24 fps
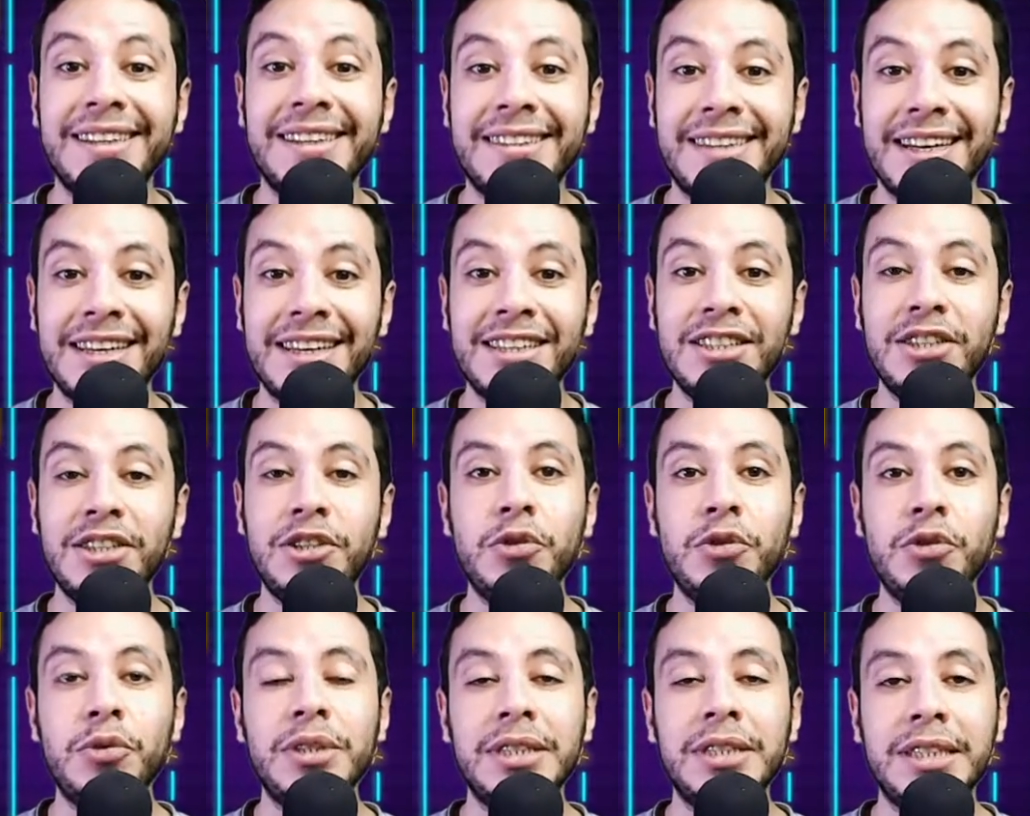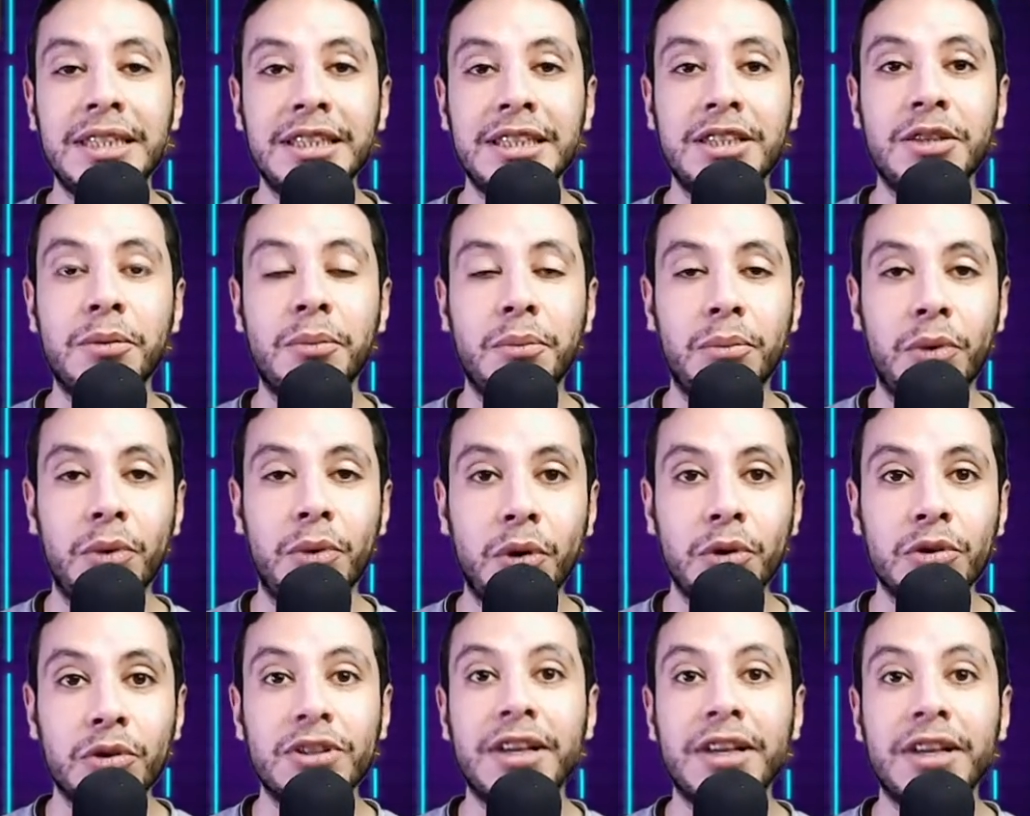then you need
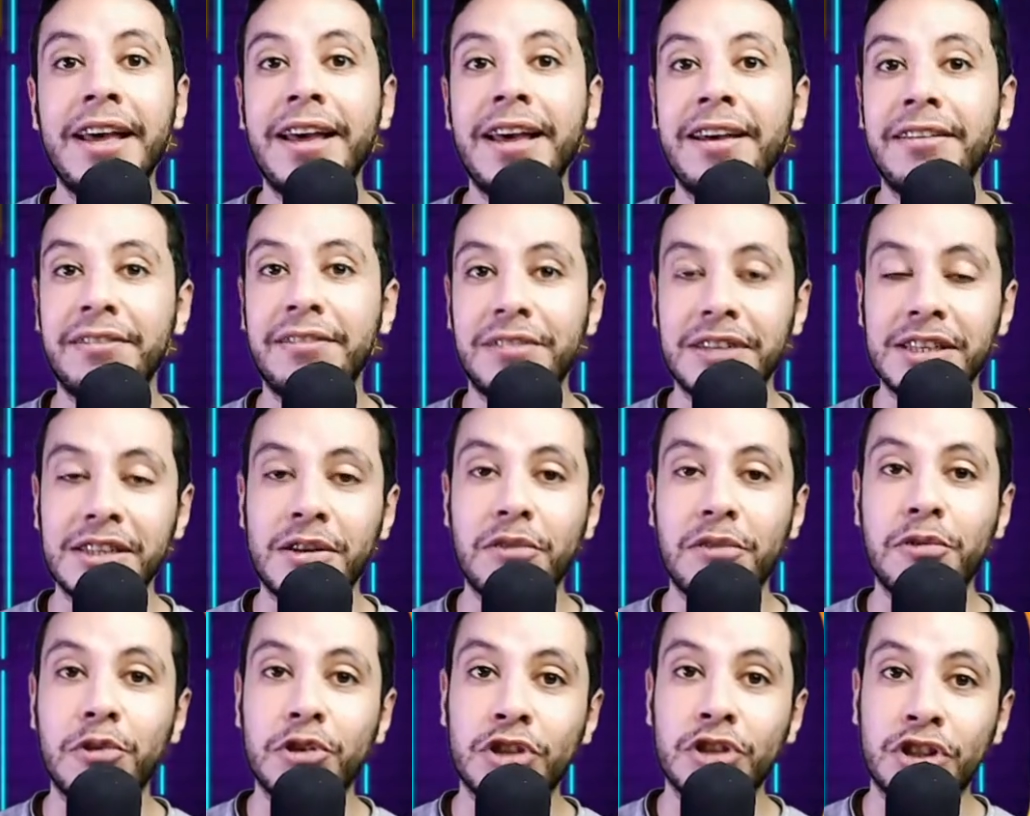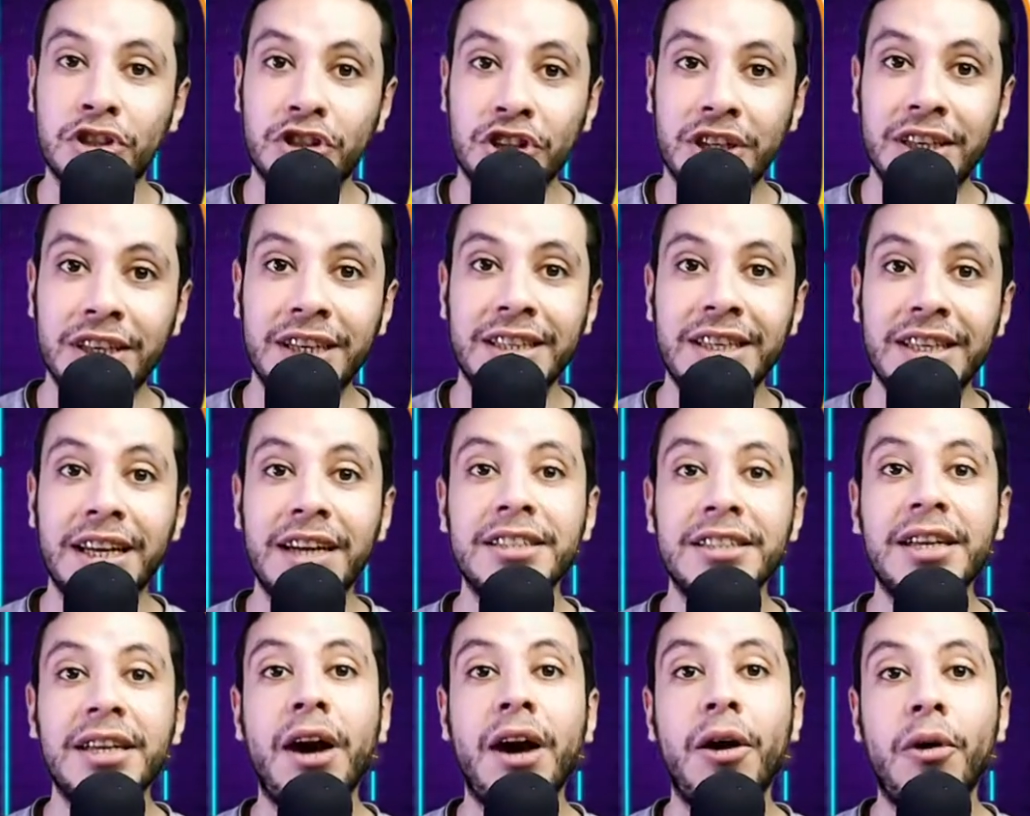both visa for the Schengen
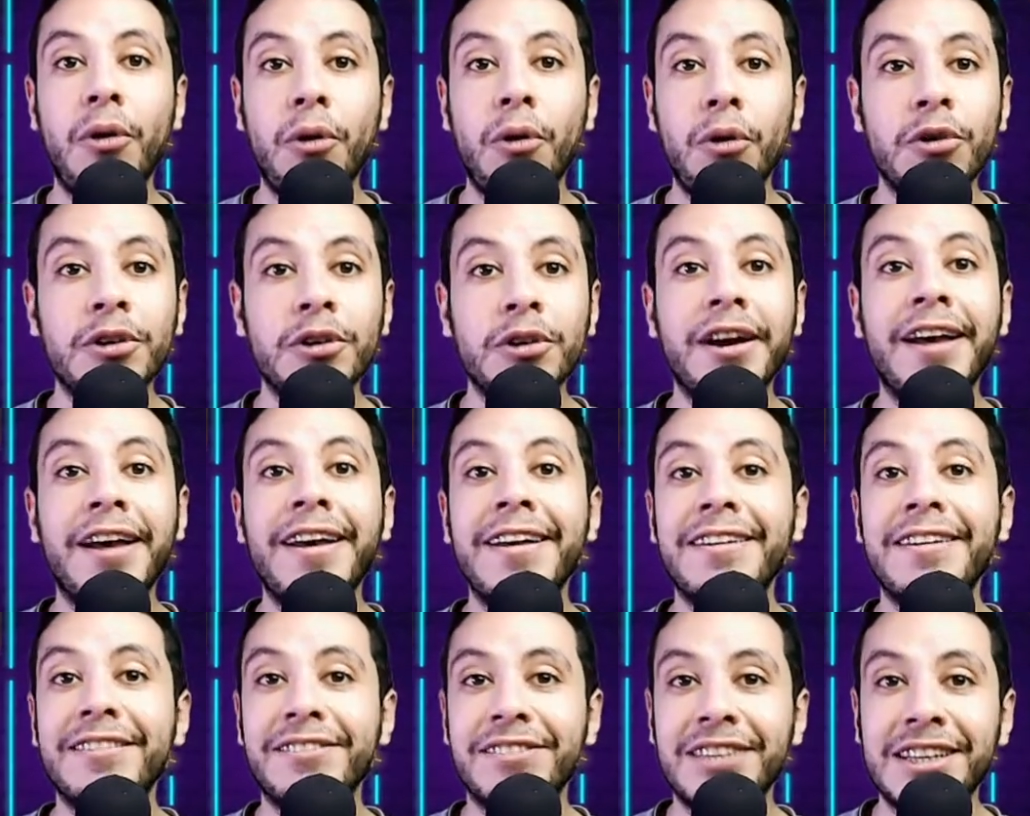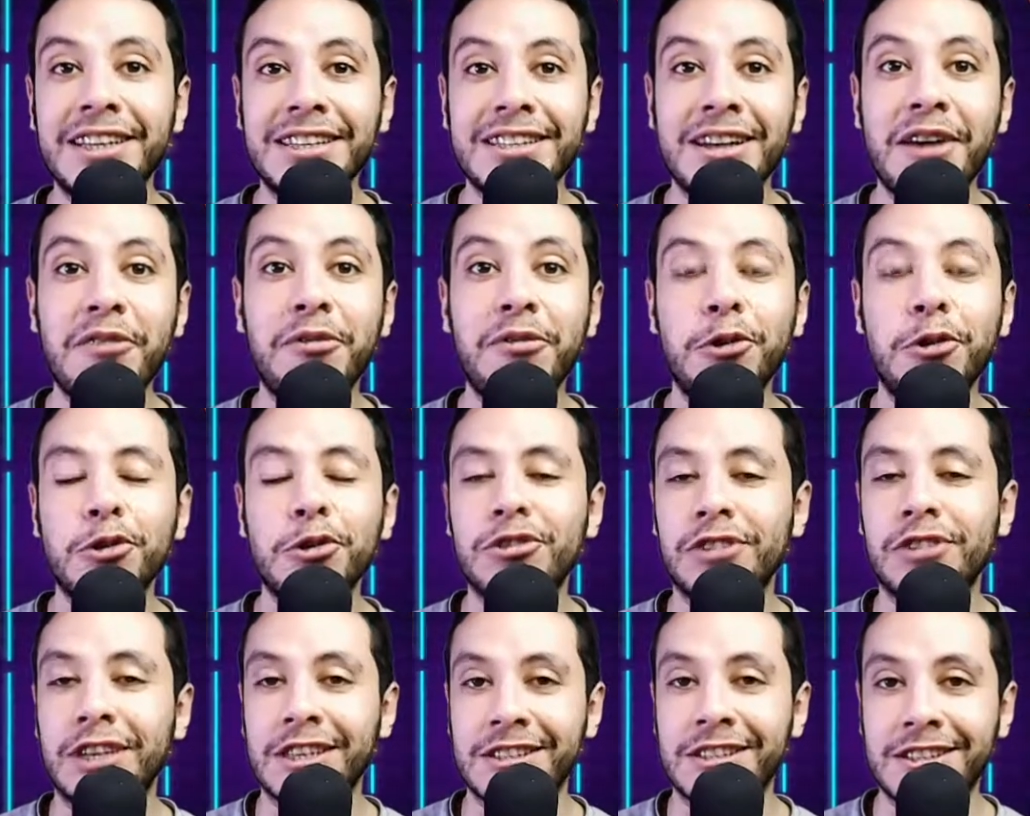area or visa for
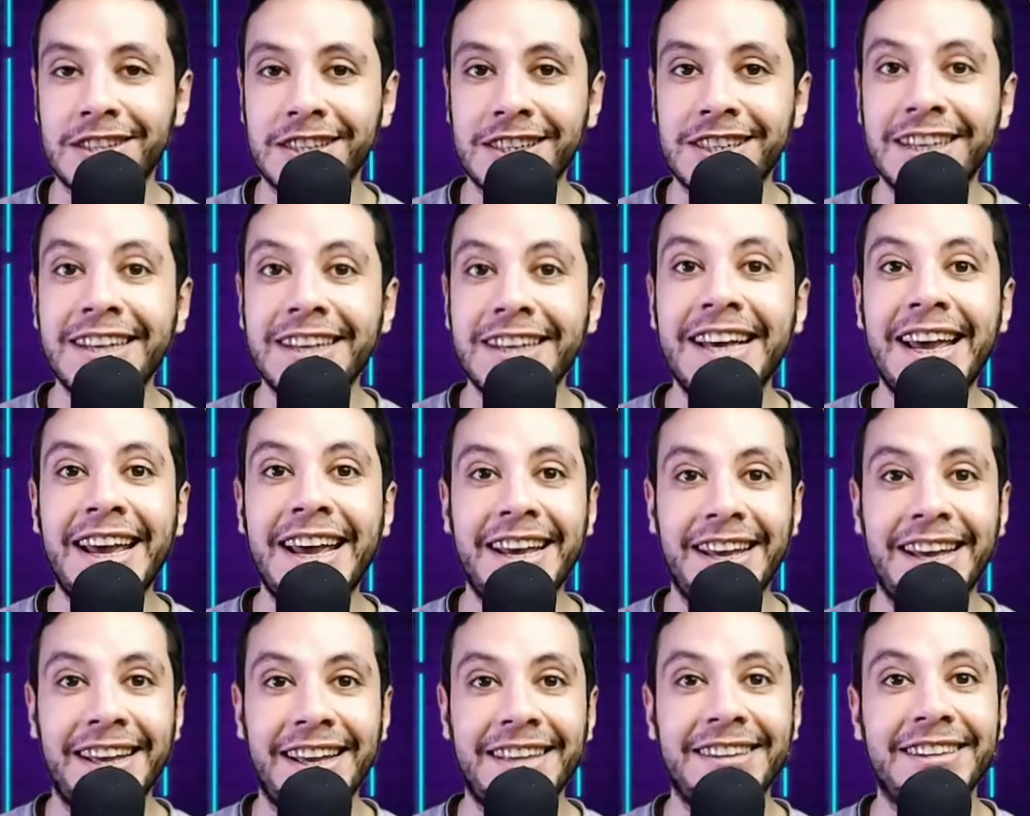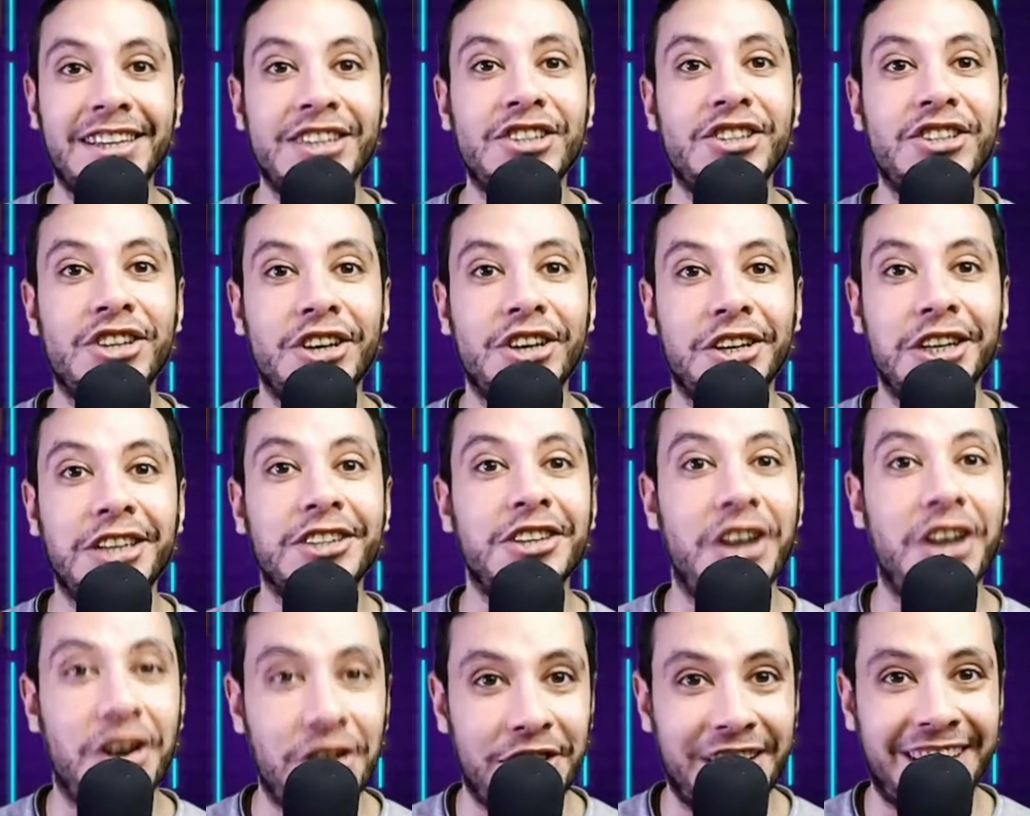transiting in the Schengen
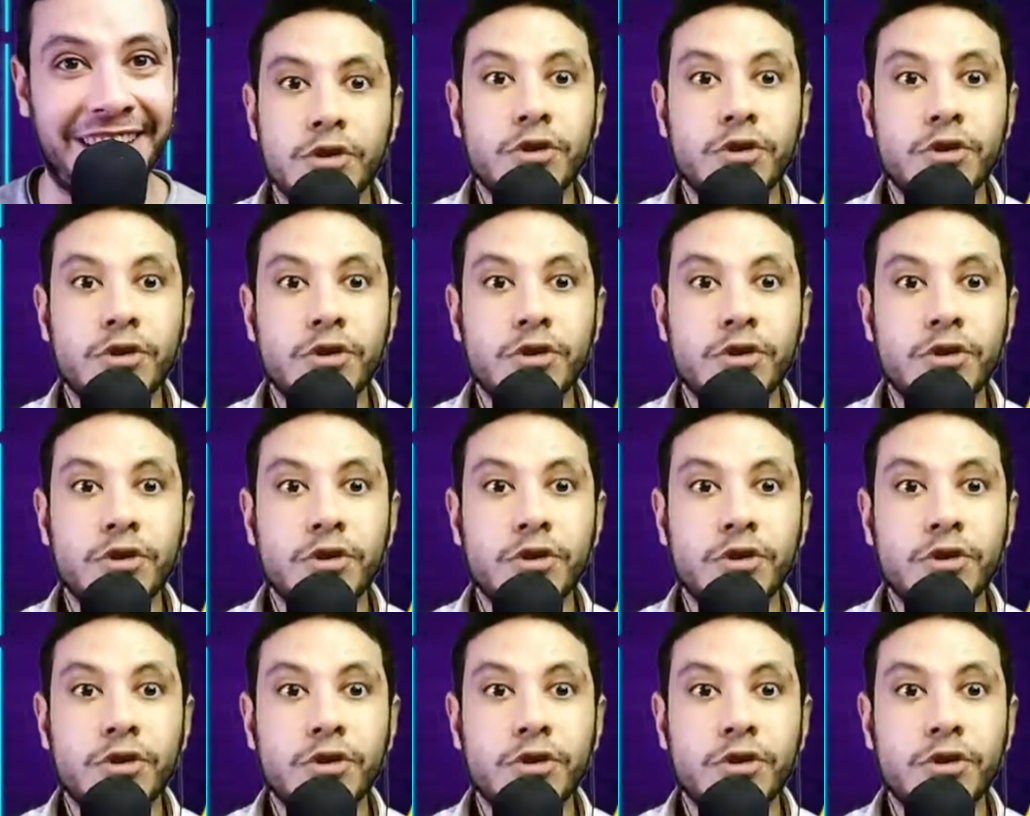area.